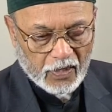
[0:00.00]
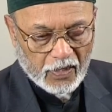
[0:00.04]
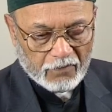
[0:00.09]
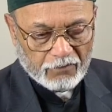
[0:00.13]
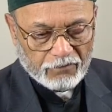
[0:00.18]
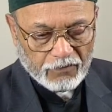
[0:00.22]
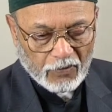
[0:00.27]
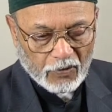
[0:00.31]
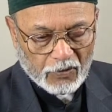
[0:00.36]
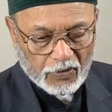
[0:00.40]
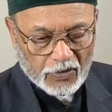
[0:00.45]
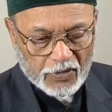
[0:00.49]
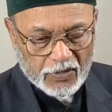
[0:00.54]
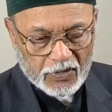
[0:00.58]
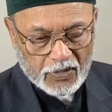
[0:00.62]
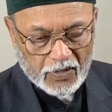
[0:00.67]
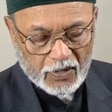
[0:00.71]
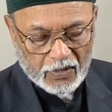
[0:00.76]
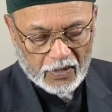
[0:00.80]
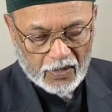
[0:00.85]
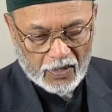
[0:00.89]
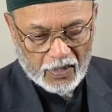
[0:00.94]
and focus
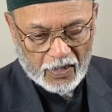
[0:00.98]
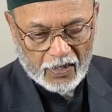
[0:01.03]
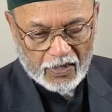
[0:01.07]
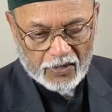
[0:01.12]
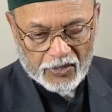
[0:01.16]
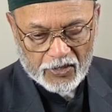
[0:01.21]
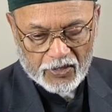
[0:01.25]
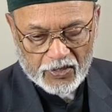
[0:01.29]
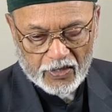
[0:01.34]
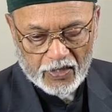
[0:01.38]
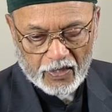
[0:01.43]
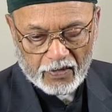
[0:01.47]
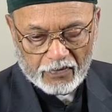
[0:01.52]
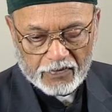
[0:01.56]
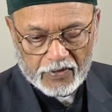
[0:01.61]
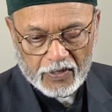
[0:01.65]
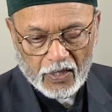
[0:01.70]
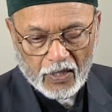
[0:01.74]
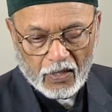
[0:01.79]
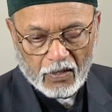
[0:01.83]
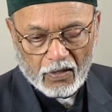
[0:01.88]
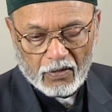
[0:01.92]
on the inner selves
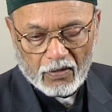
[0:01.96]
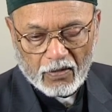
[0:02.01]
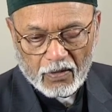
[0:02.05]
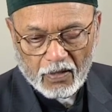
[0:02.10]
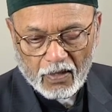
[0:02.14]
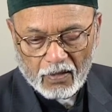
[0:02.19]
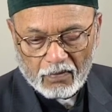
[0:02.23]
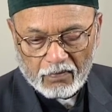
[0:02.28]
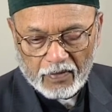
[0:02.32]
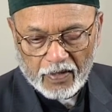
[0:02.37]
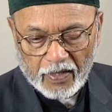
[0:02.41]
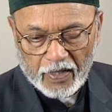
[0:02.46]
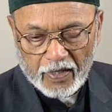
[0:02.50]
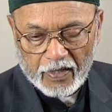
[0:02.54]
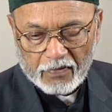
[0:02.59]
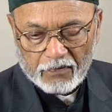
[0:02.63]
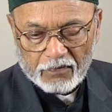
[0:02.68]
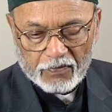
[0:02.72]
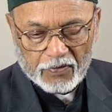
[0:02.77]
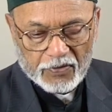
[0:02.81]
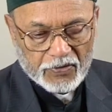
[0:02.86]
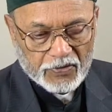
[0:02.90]
or
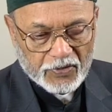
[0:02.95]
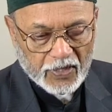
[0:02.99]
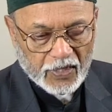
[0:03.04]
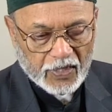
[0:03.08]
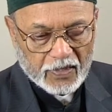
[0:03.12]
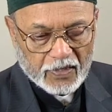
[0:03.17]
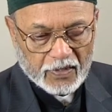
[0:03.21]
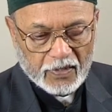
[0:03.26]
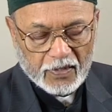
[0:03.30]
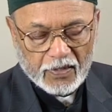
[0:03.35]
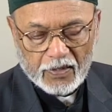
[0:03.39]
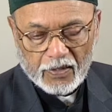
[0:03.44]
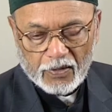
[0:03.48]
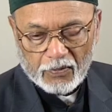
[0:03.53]
congregate for dhikr,